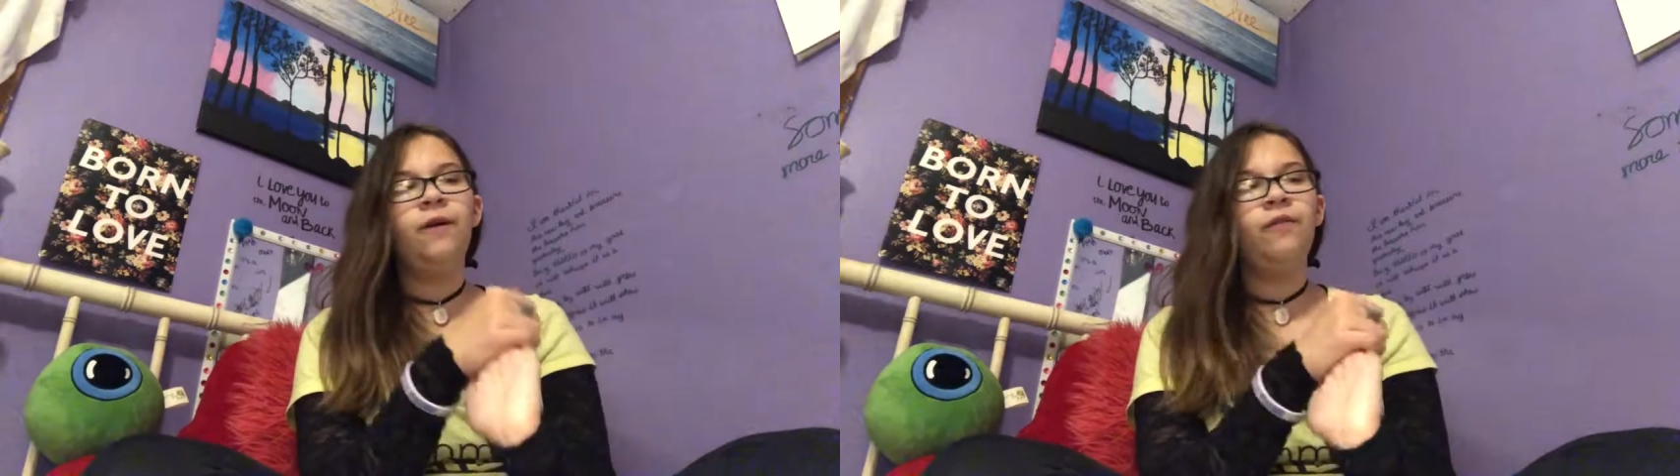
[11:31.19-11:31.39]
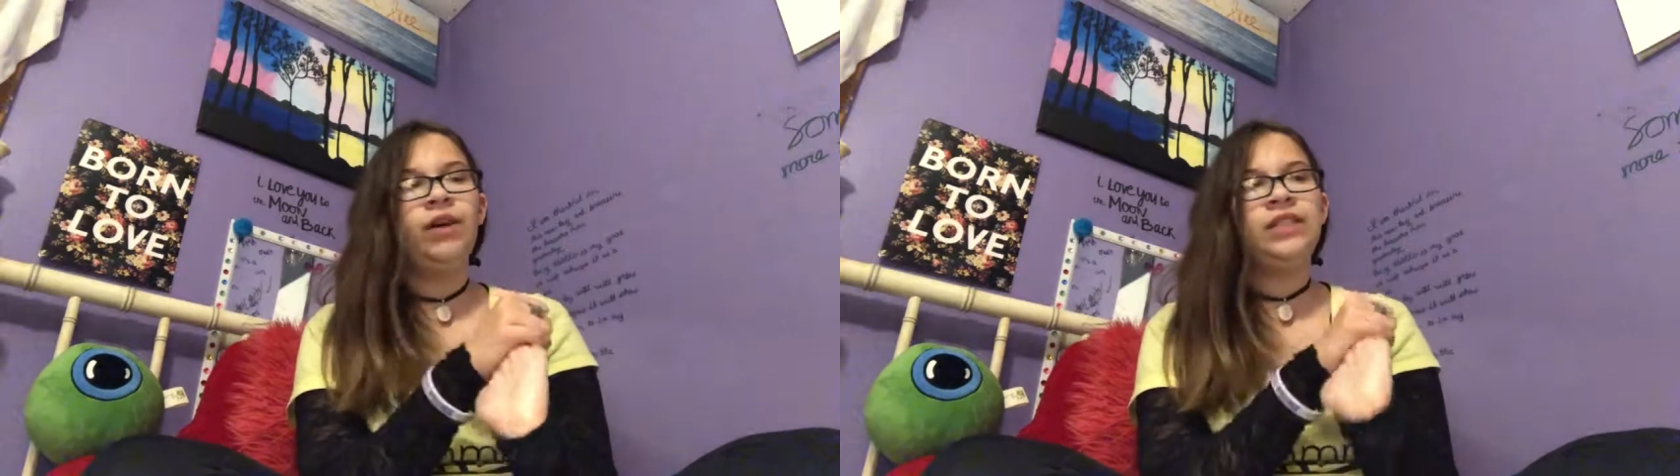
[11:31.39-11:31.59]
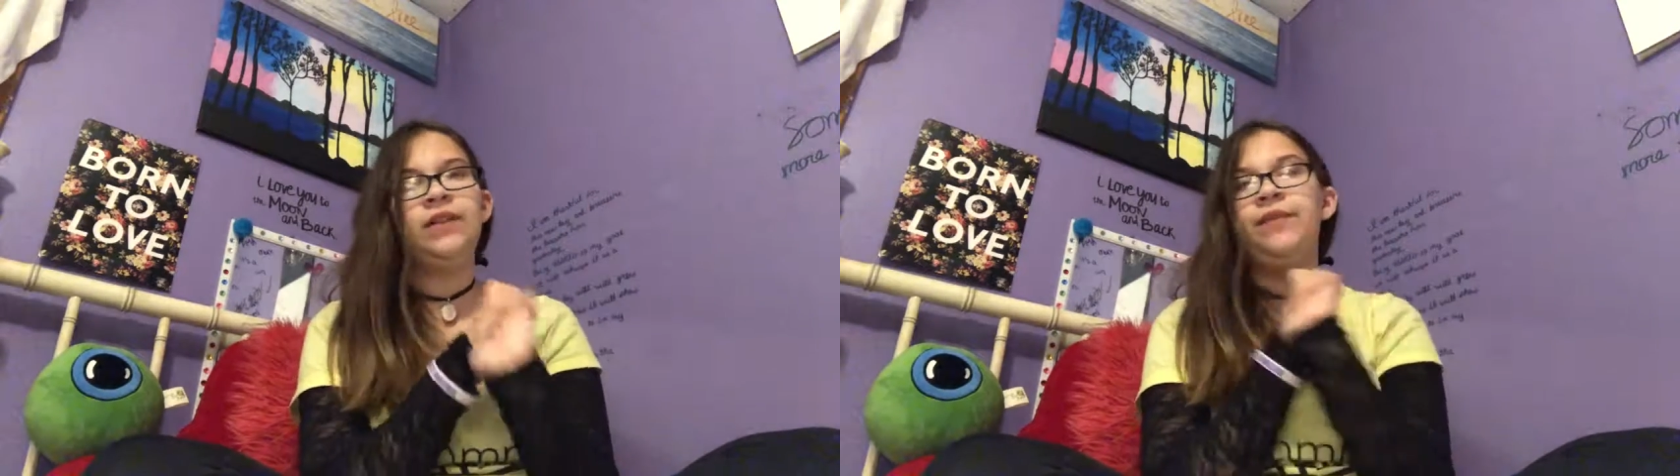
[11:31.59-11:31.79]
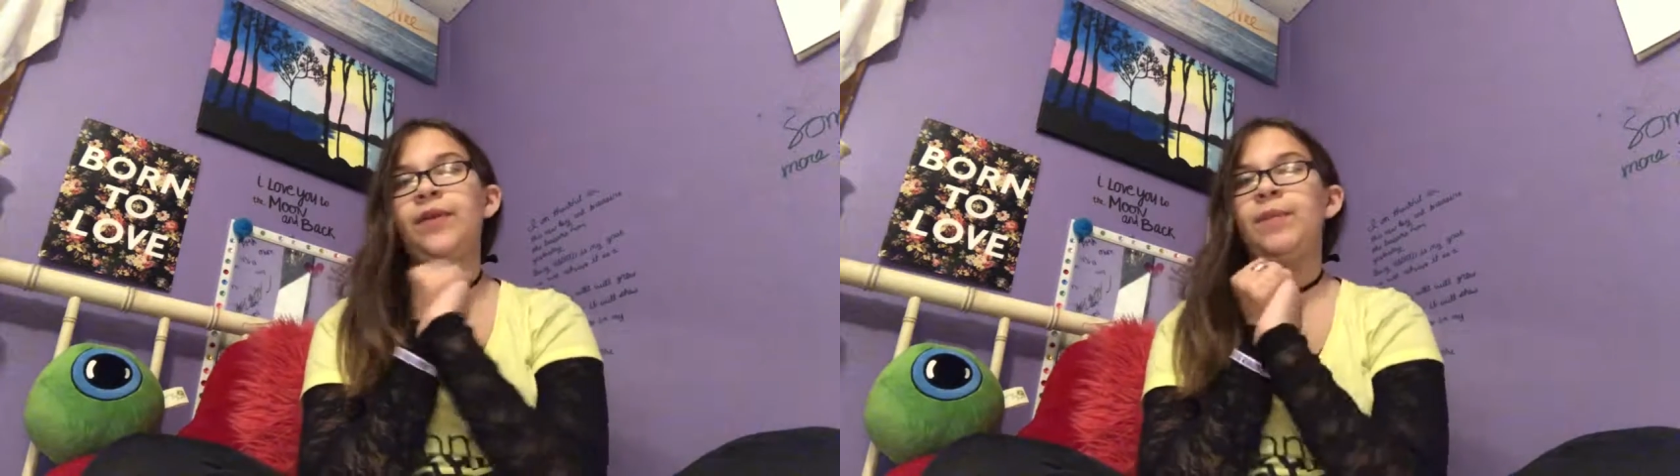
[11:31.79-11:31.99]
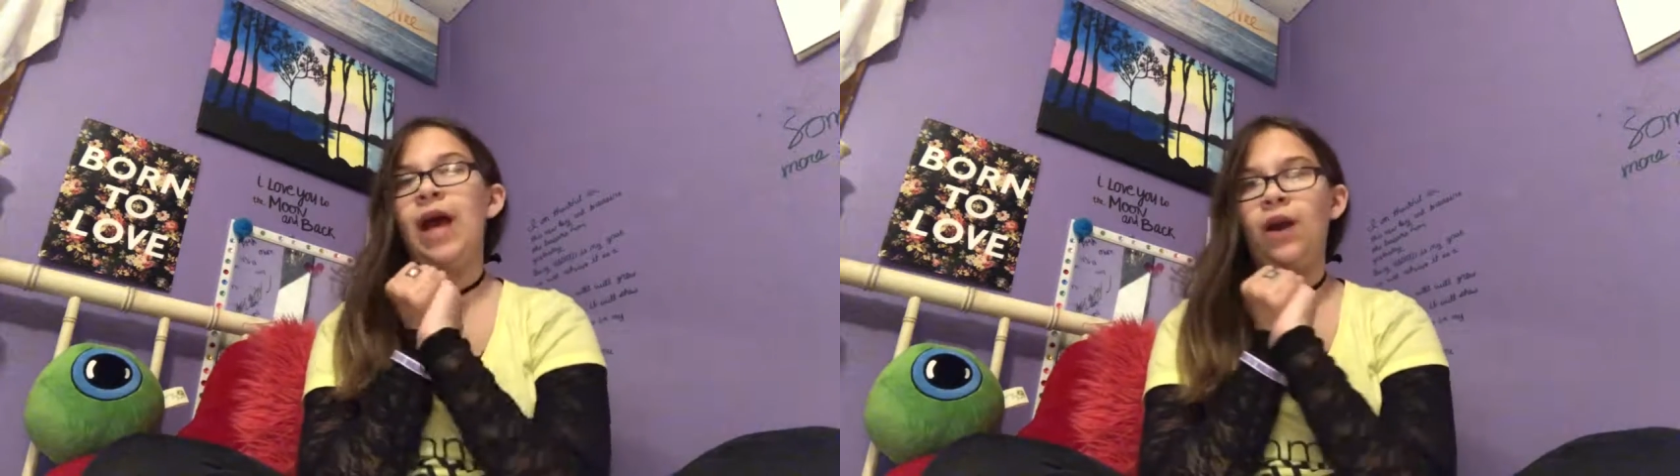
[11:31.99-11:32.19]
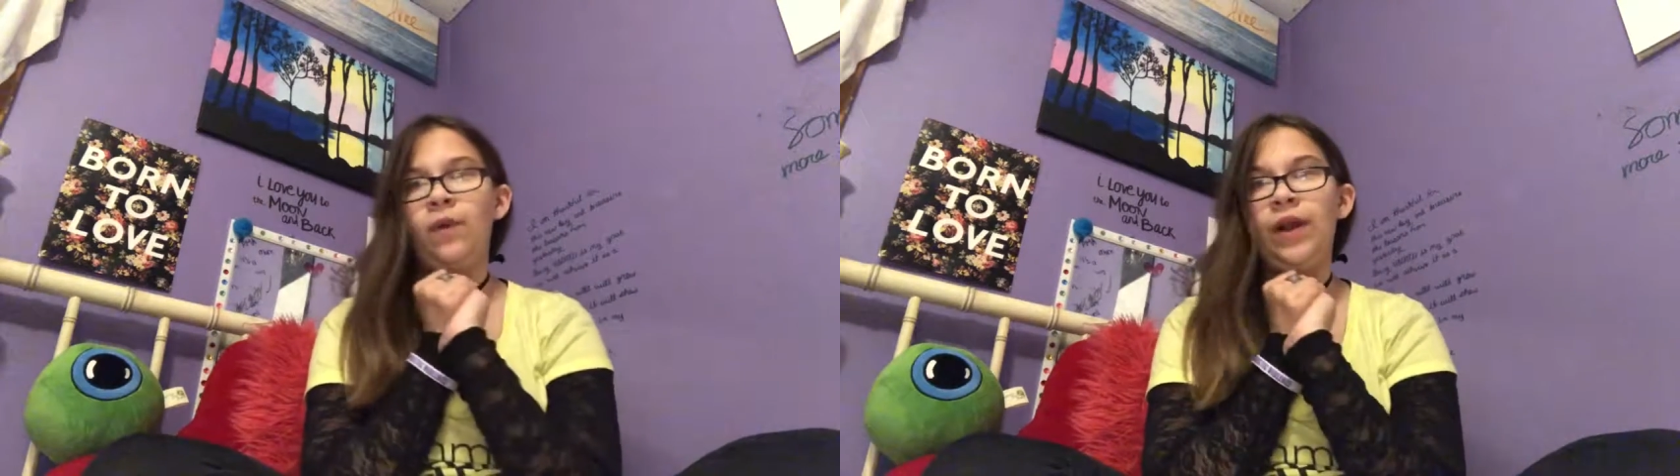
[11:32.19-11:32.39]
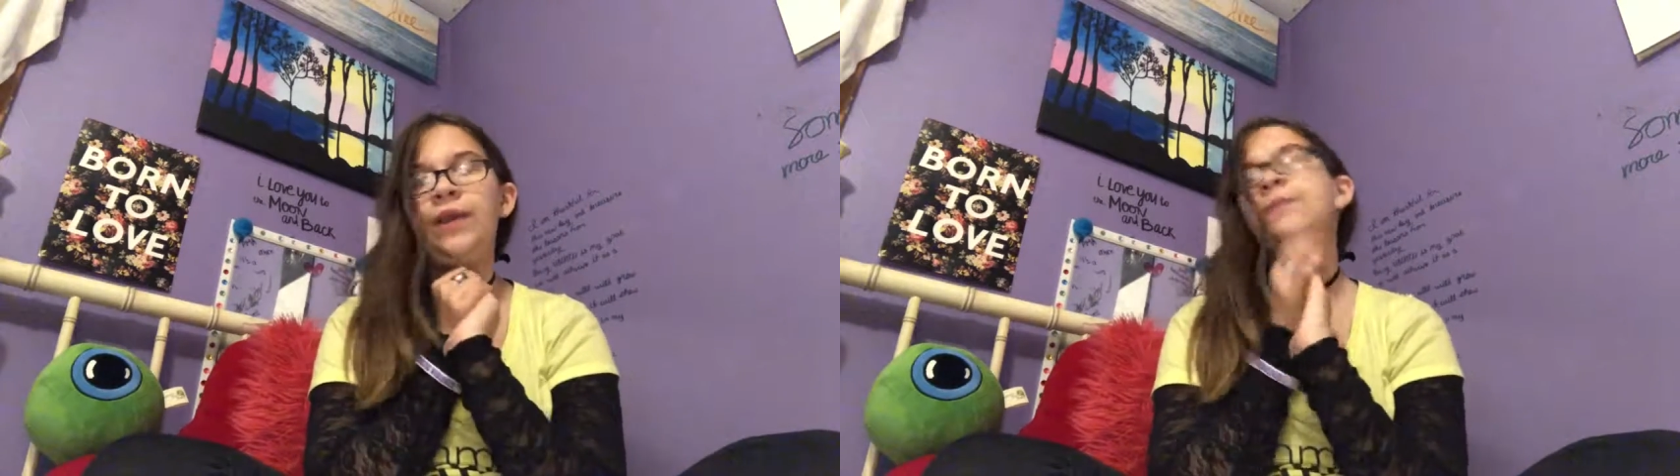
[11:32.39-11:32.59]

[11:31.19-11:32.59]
rest of the black one.